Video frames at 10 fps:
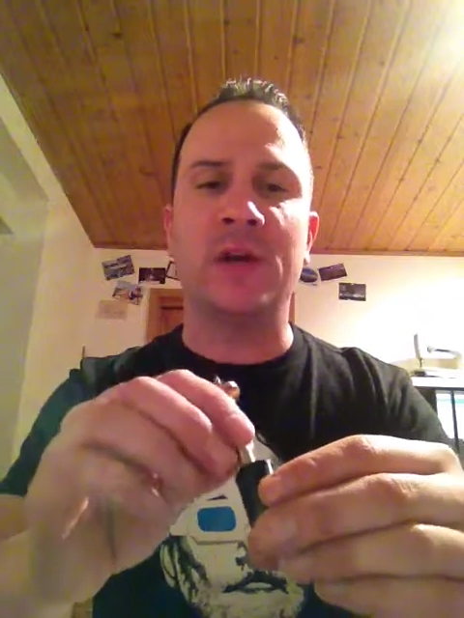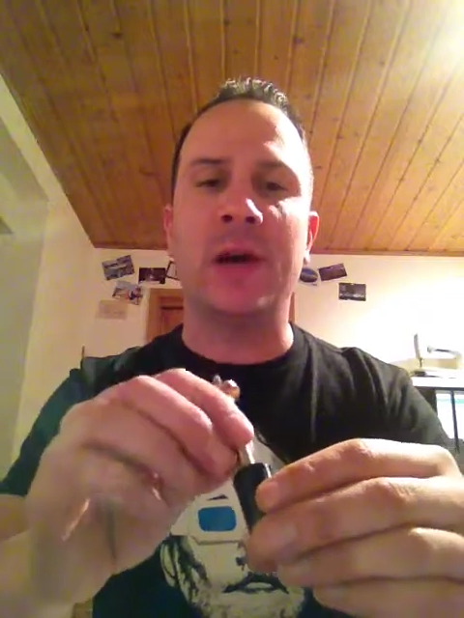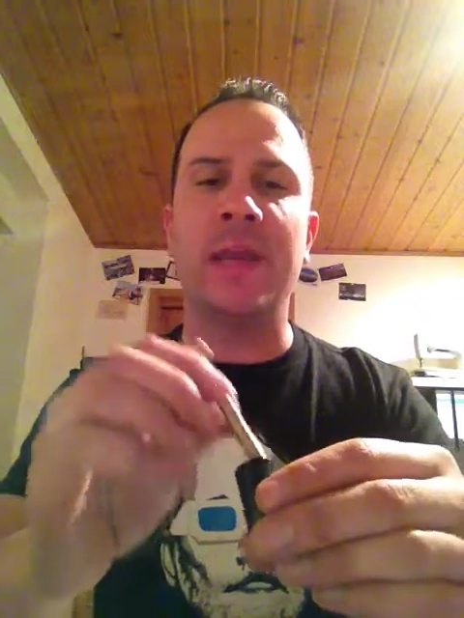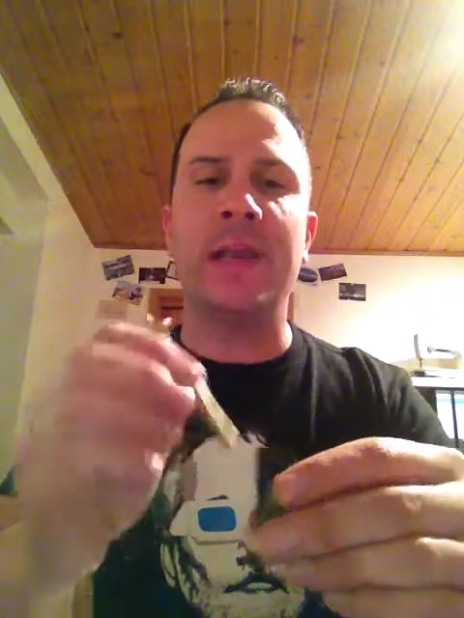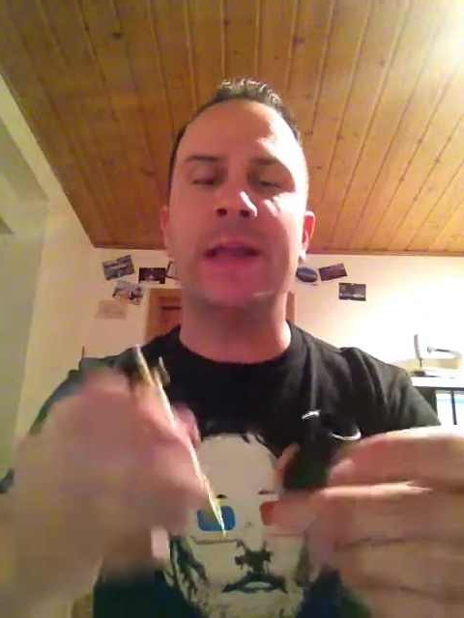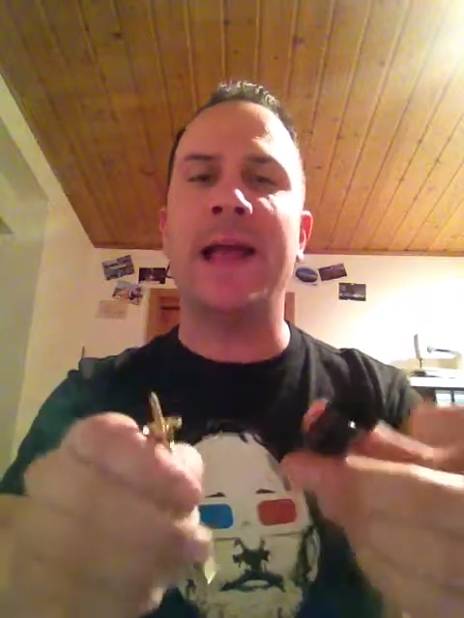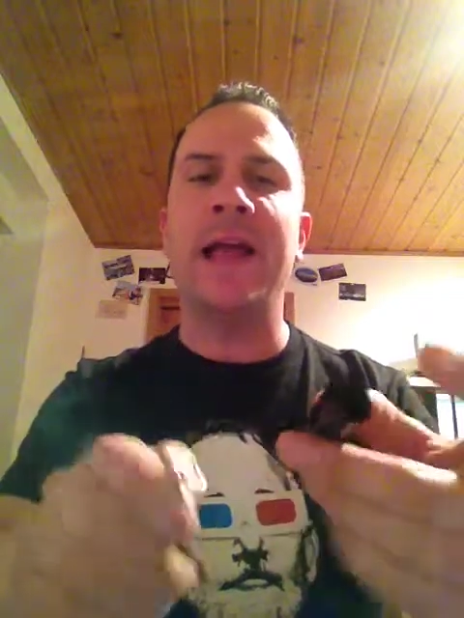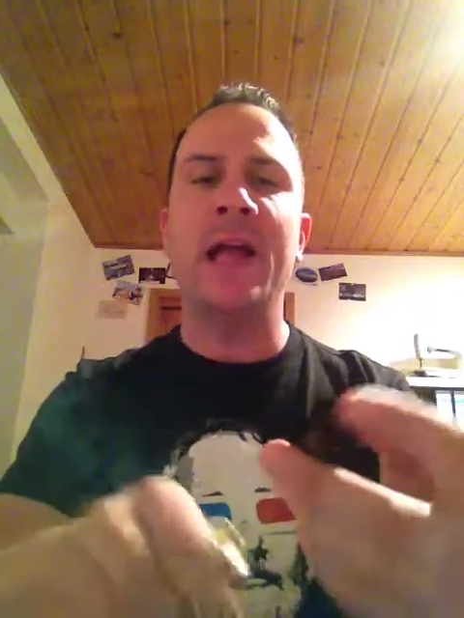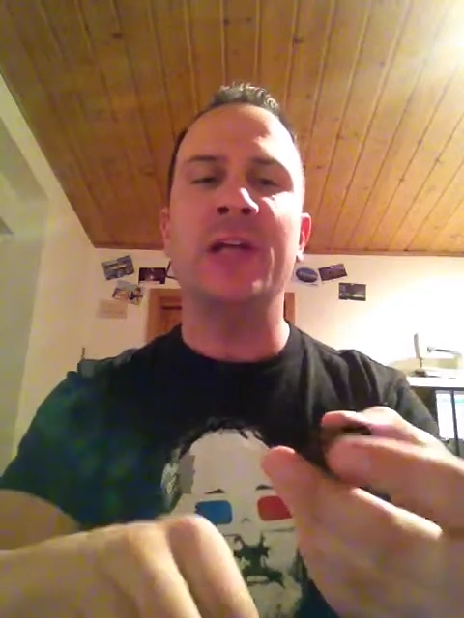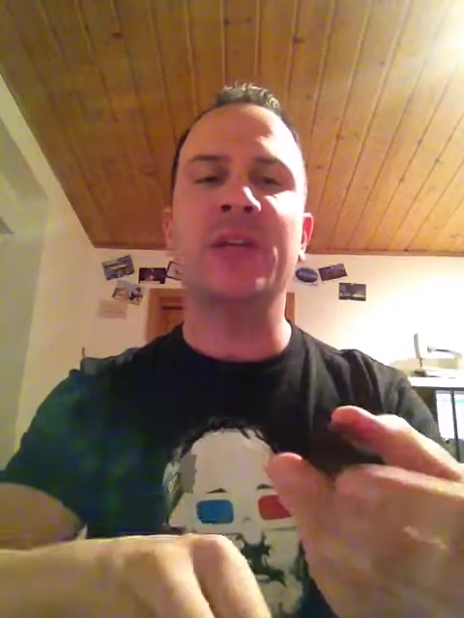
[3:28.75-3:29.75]
or anything like
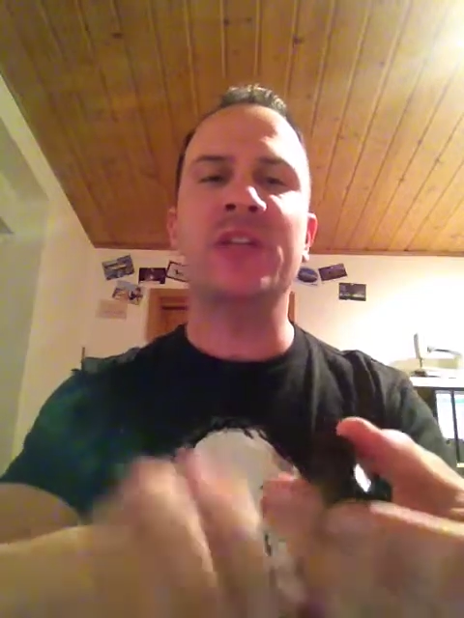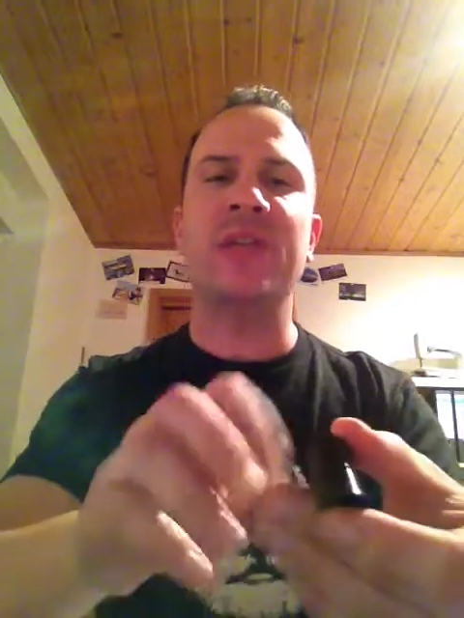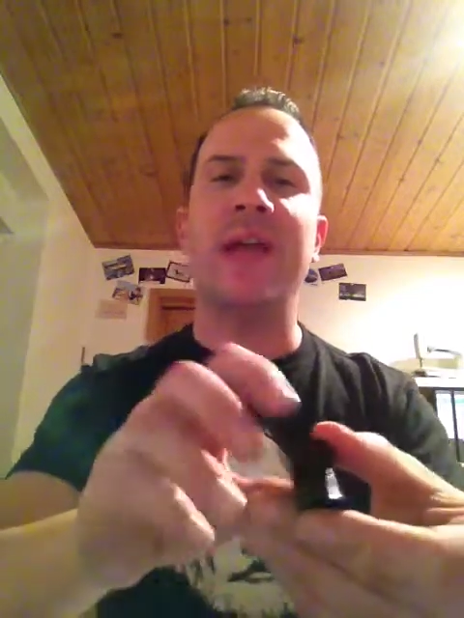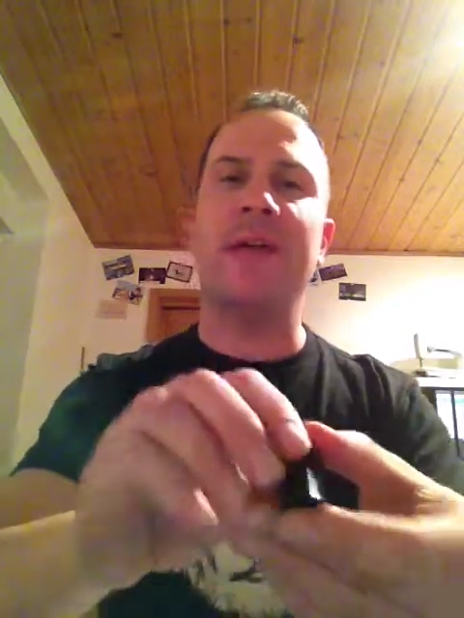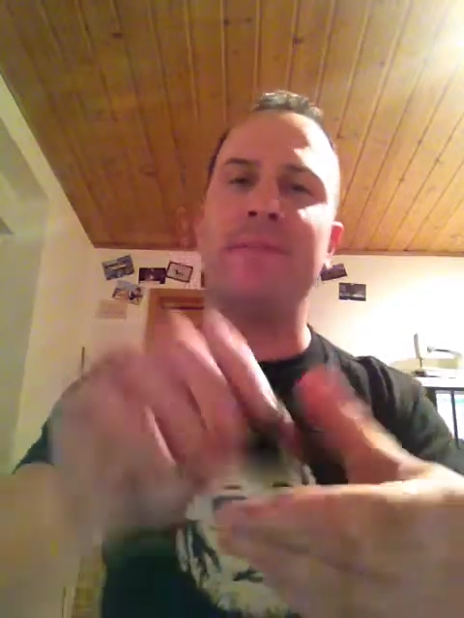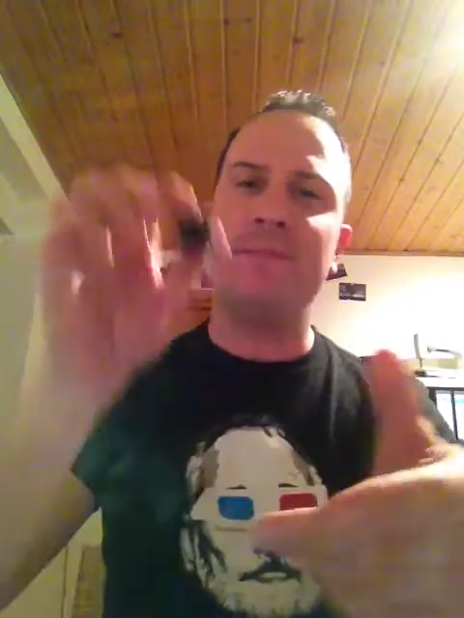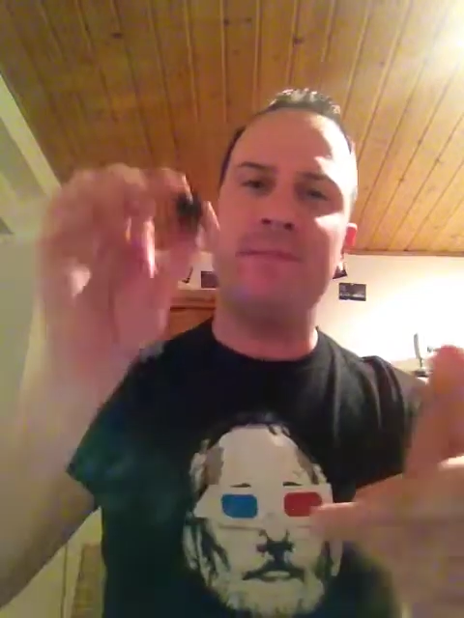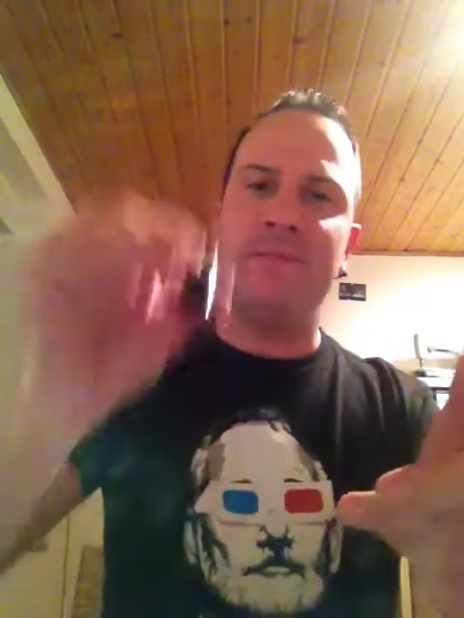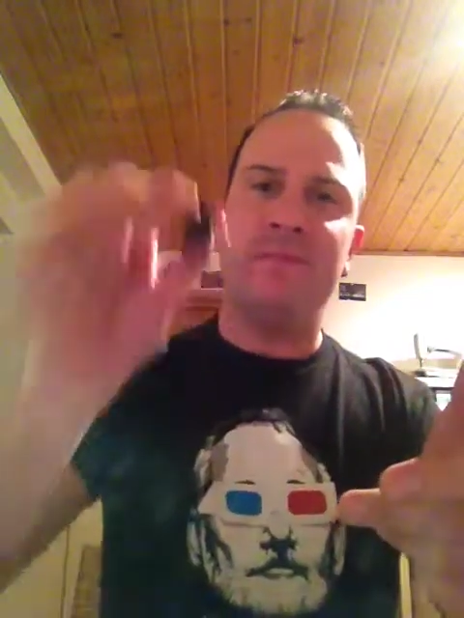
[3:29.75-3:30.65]
that, just so that